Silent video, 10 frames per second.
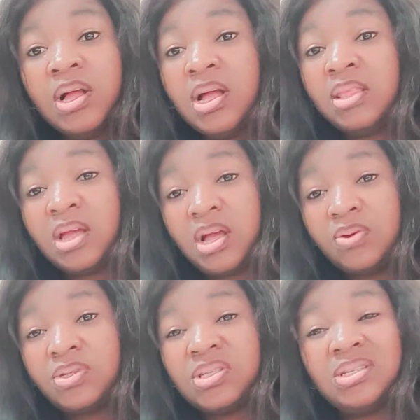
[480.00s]
and that
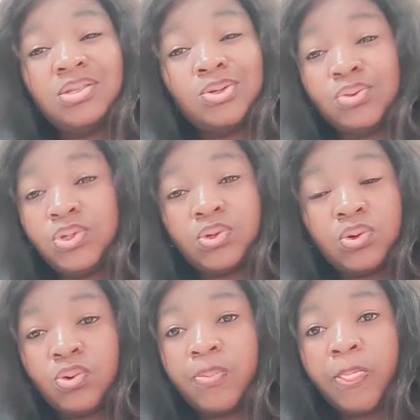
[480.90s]
house is good to
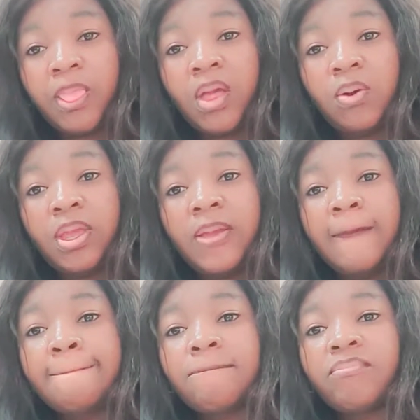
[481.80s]
go, okay?
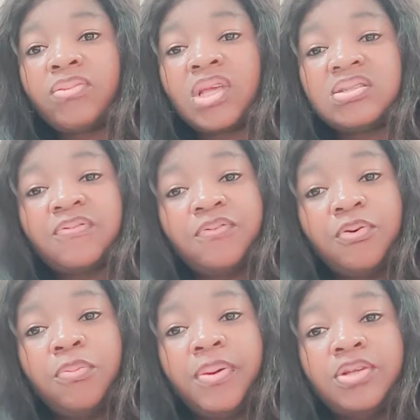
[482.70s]
It's a four
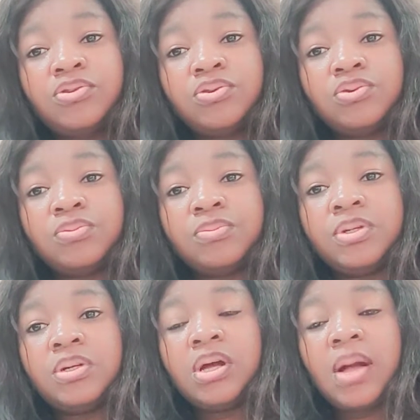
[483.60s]
bedroom
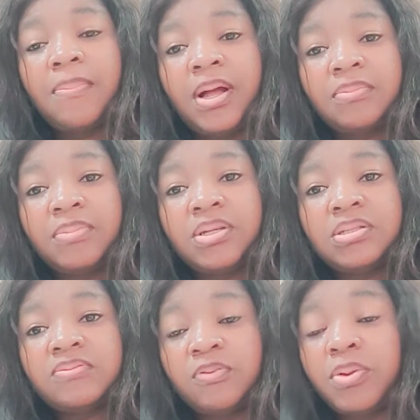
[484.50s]

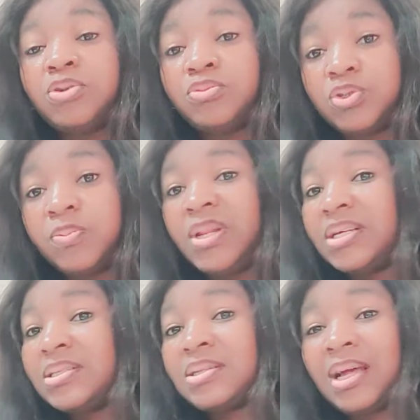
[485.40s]
apartment, four bedroom
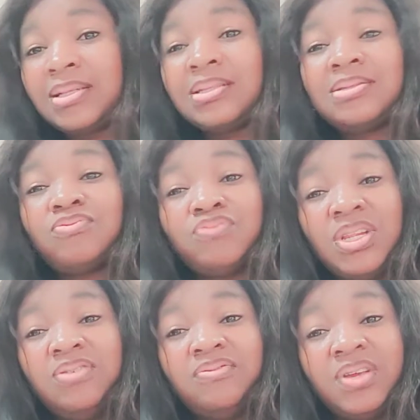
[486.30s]
duplex, and it's
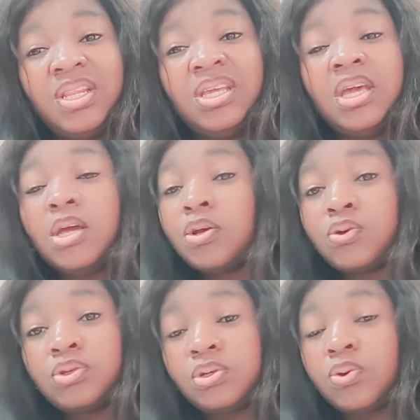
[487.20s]
really, really
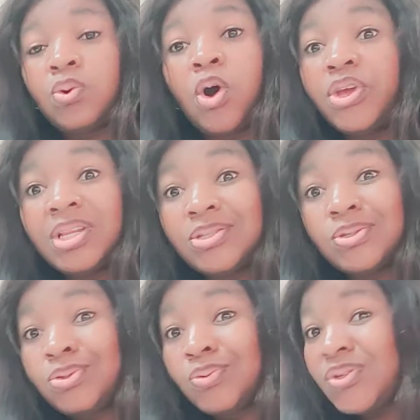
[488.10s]
good to go. All you need to
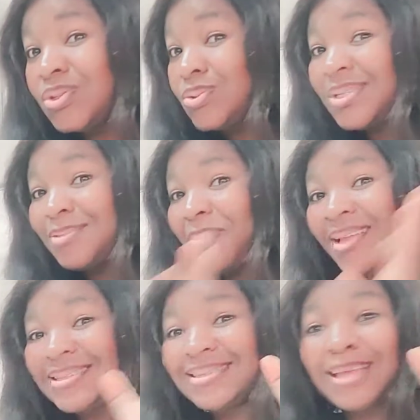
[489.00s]
do is to
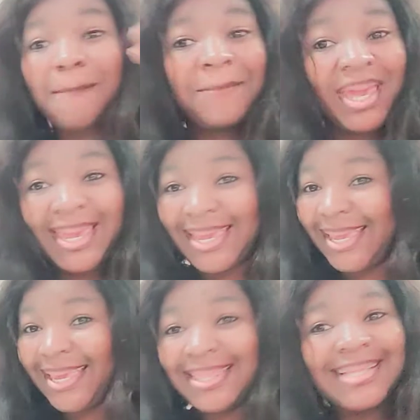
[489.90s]
inspect it and pay.
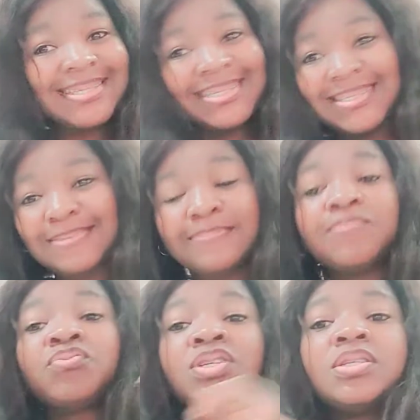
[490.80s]
That's it.
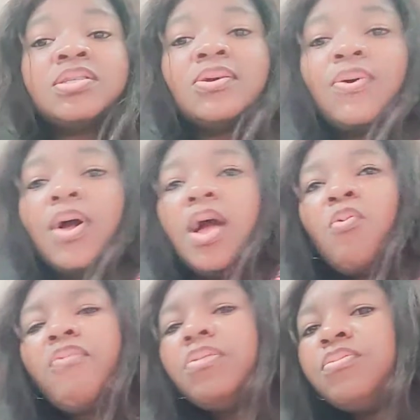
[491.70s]
So
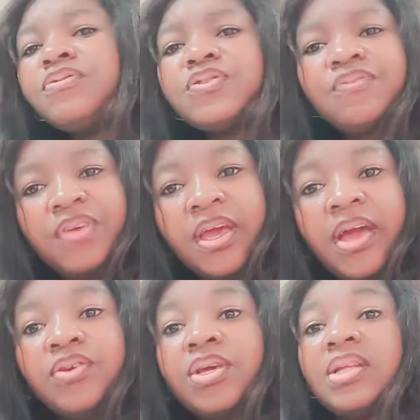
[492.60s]
when we move to V I,
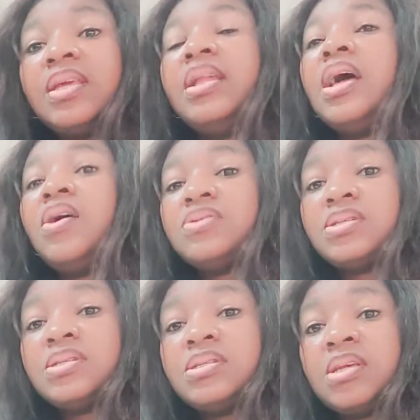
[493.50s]
you can get
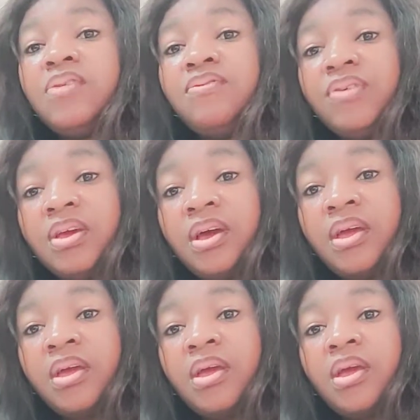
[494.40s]
houses in V I.
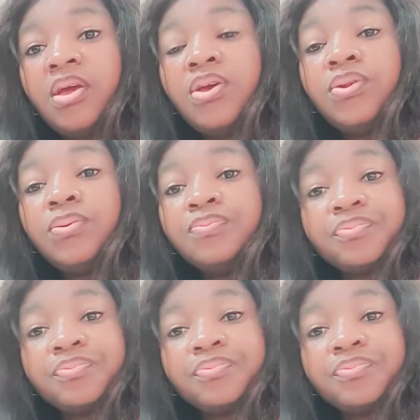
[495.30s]
You know,